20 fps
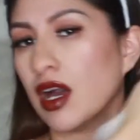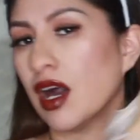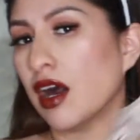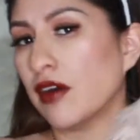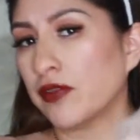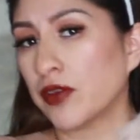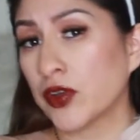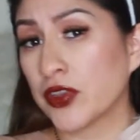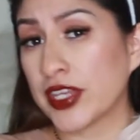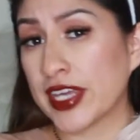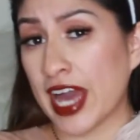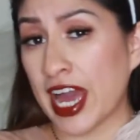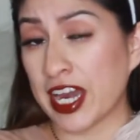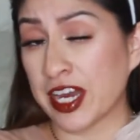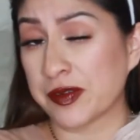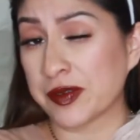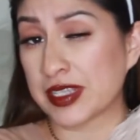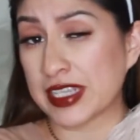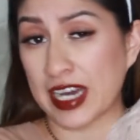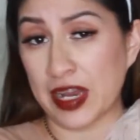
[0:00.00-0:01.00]
of all the
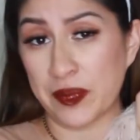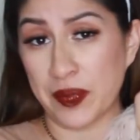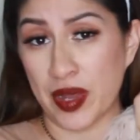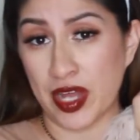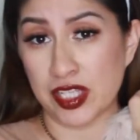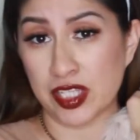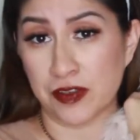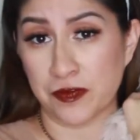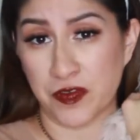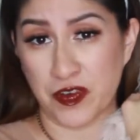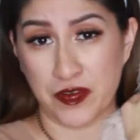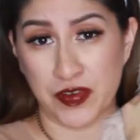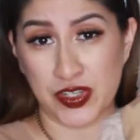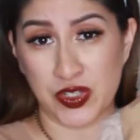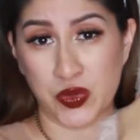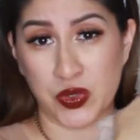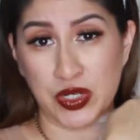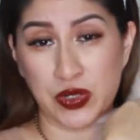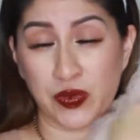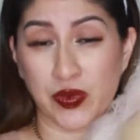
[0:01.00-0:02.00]
items that I bought on Forever
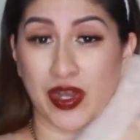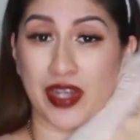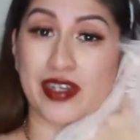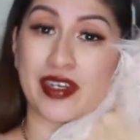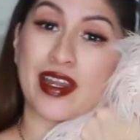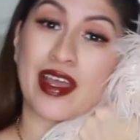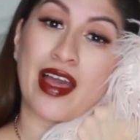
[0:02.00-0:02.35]
21.